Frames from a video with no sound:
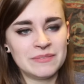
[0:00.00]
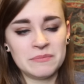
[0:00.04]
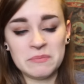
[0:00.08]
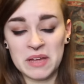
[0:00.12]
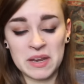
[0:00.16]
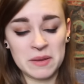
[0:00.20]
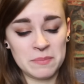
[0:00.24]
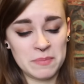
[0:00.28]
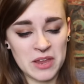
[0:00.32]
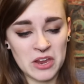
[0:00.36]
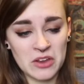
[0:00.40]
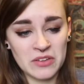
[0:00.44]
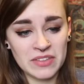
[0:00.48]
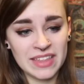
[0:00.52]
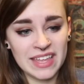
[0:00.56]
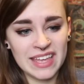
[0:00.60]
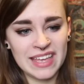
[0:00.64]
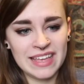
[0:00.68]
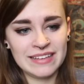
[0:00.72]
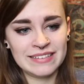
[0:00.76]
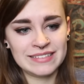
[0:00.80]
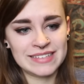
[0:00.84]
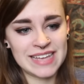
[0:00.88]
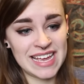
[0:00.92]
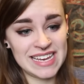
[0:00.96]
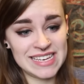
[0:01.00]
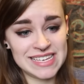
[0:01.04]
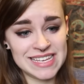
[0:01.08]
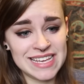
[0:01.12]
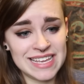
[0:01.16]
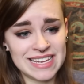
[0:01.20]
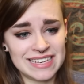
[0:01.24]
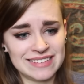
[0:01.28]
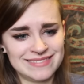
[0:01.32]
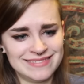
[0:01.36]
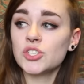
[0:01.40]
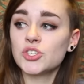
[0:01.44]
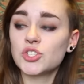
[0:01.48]
But apparently, I
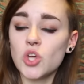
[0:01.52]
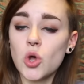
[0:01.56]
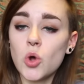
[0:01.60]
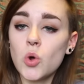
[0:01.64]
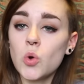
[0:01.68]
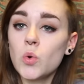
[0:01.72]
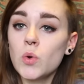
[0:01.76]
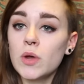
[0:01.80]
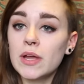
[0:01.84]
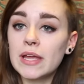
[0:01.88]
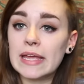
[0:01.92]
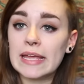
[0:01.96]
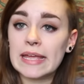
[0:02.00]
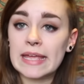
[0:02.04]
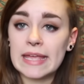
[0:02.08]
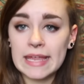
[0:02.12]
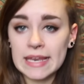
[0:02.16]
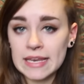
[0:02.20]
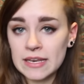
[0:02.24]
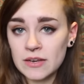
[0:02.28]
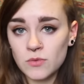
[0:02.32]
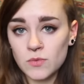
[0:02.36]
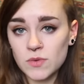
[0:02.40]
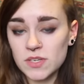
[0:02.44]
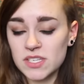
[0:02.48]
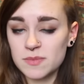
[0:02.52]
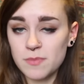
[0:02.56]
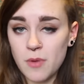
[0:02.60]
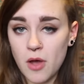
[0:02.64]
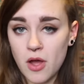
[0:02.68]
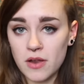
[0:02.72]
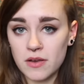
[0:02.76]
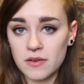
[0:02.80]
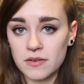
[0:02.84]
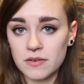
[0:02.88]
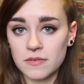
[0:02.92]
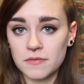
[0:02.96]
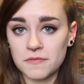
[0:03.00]
did. So he didn't
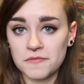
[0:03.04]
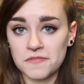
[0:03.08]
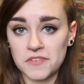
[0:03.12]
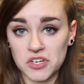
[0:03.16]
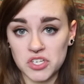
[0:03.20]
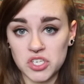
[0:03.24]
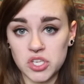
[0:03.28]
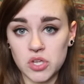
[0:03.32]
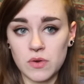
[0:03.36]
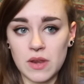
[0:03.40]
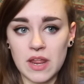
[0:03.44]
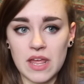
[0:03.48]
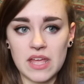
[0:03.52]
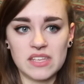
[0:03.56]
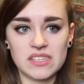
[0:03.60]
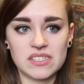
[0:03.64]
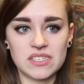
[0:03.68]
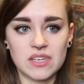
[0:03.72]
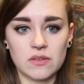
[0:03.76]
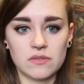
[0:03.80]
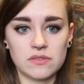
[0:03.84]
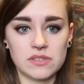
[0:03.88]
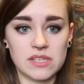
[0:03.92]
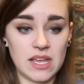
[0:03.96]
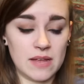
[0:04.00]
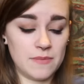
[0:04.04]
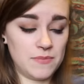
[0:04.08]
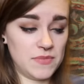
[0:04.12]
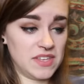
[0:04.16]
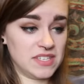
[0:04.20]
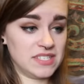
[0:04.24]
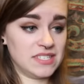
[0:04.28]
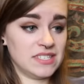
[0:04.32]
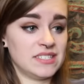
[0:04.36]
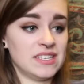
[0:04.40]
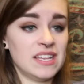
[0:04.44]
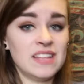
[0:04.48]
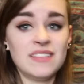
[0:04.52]
respond for two days, and I was like,
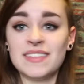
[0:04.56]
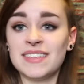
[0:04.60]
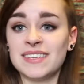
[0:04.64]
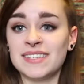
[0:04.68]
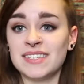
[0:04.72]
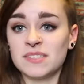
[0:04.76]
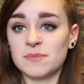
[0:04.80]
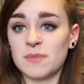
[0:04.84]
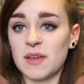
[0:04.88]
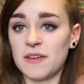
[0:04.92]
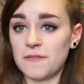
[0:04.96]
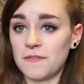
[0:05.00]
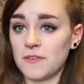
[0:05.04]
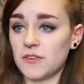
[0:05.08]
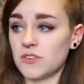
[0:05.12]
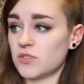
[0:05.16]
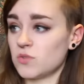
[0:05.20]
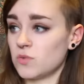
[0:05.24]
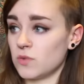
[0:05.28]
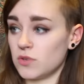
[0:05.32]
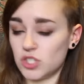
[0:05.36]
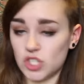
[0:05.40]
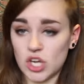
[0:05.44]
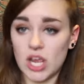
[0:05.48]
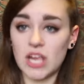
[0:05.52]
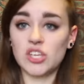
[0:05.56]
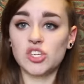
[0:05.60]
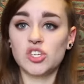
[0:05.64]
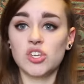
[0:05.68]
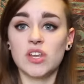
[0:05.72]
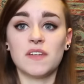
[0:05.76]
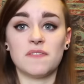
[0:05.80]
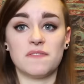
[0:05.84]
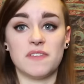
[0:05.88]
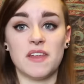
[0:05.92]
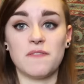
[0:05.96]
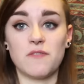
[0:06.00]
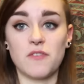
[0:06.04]
this is it, this is my first
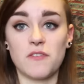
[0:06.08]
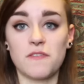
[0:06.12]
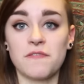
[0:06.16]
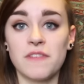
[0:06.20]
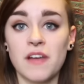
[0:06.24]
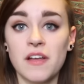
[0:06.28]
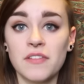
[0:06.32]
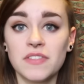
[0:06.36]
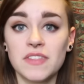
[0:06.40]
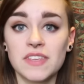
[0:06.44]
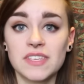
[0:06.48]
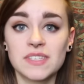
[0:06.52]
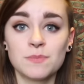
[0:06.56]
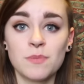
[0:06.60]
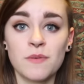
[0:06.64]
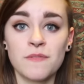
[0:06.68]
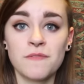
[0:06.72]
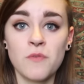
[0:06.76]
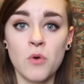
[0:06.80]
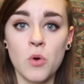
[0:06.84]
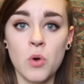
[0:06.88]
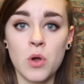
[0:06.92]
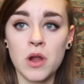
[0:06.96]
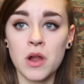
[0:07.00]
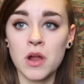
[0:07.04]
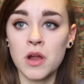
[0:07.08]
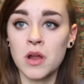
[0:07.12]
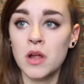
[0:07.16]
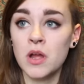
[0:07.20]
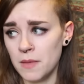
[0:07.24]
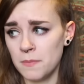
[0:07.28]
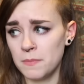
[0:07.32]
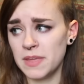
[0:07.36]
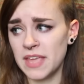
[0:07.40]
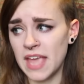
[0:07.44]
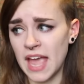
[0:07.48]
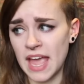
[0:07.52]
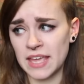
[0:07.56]
rejection, I've never felt this before.
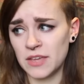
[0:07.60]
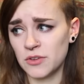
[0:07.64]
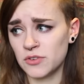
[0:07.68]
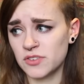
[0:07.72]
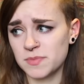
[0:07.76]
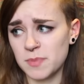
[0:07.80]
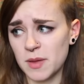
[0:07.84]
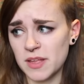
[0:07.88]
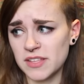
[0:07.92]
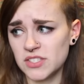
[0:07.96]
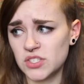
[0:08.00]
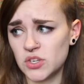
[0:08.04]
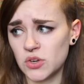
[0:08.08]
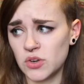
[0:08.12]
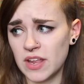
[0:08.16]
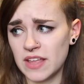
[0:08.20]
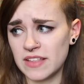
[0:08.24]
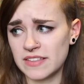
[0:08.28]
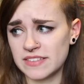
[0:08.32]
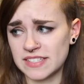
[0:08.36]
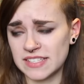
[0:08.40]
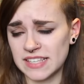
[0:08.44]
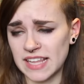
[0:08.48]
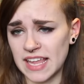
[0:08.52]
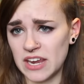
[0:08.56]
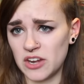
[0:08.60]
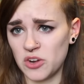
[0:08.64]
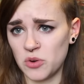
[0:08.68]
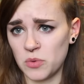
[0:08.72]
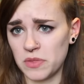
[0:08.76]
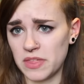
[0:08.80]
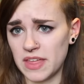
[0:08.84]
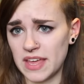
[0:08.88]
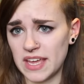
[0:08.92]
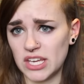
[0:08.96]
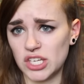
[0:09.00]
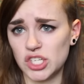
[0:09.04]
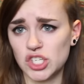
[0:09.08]
But yeah, he responds two days later
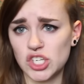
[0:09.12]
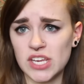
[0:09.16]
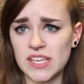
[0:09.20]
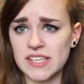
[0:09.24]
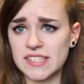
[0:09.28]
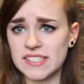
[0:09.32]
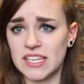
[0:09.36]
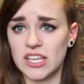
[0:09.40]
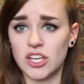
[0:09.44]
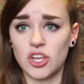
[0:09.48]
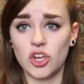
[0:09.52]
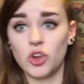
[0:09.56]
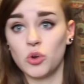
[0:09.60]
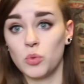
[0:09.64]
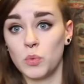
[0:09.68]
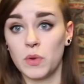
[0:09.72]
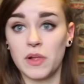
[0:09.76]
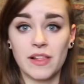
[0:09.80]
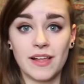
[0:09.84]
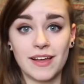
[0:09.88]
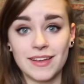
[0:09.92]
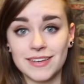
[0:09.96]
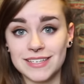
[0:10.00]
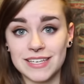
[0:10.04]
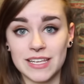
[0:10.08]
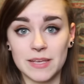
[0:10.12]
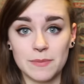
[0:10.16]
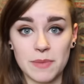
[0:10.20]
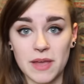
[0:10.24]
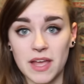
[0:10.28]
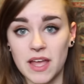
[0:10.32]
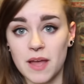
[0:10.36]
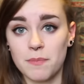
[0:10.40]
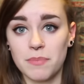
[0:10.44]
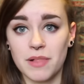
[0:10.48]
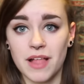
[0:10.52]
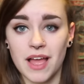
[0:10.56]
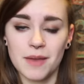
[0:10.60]
with like a cheesy Good Will Hunting
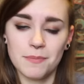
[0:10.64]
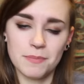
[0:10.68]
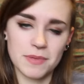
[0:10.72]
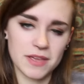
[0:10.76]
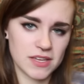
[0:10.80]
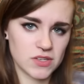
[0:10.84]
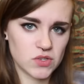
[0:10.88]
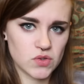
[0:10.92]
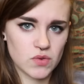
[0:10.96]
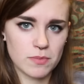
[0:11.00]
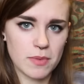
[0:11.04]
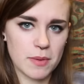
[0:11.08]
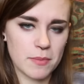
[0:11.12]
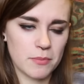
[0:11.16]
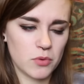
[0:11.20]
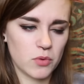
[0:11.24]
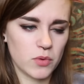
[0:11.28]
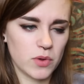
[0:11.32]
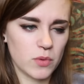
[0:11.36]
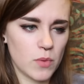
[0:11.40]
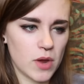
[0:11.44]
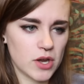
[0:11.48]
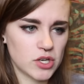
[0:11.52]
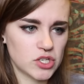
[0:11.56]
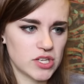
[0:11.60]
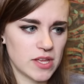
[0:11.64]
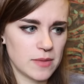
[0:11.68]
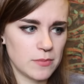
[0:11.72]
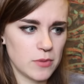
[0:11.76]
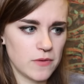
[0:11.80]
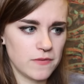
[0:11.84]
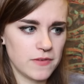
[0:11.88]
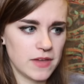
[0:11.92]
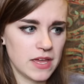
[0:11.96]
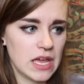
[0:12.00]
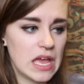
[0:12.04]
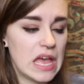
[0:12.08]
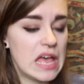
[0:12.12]
pickup line, because remember we watched that
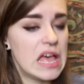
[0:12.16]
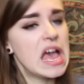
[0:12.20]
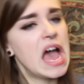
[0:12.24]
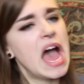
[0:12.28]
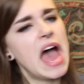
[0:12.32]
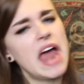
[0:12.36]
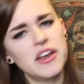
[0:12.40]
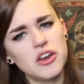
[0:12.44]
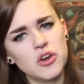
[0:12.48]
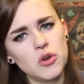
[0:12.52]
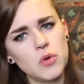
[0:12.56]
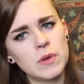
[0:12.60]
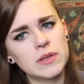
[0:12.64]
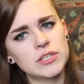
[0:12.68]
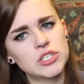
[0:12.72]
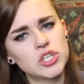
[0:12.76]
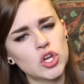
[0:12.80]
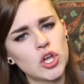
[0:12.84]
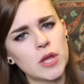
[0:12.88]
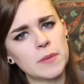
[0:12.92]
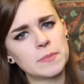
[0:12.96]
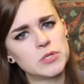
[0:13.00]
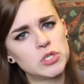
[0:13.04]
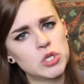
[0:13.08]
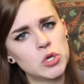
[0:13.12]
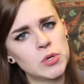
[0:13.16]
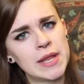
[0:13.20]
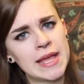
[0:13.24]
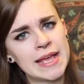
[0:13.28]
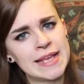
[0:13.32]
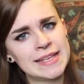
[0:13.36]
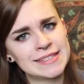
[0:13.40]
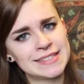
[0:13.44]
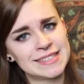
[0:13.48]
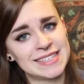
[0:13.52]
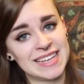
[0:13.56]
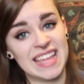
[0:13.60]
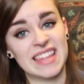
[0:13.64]
movie. I don't know what took him two
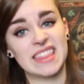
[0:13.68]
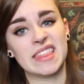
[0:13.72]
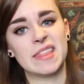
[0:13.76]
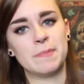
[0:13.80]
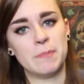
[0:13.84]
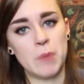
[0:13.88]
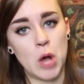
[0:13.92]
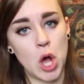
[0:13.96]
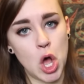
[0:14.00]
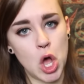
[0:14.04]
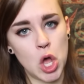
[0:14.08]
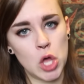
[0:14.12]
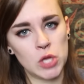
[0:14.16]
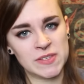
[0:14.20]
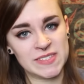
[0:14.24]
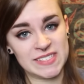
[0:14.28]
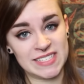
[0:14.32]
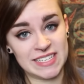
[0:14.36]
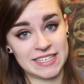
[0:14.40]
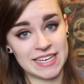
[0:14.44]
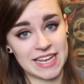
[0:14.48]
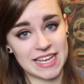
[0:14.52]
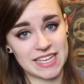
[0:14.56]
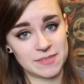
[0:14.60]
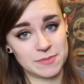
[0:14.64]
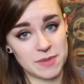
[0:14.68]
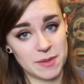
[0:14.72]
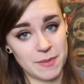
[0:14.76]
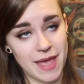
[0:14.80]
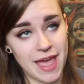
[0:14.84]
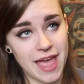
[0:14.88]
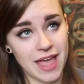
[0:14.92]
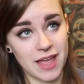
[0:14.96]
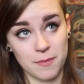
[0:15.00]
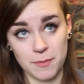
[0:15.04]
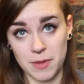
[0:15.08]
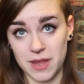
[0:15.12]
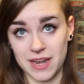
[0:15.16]
days to get the balls to text me
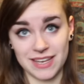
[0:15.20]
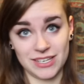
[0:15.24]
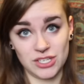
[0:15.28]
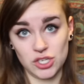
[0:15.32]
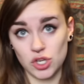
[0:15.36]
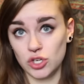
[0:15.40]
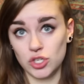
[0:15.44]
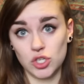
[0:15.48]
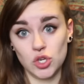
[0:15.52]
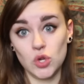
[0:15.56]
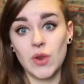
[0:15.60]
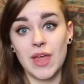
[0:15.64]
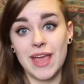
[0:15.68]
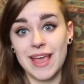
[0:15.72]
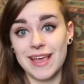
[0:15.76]
back, but it took two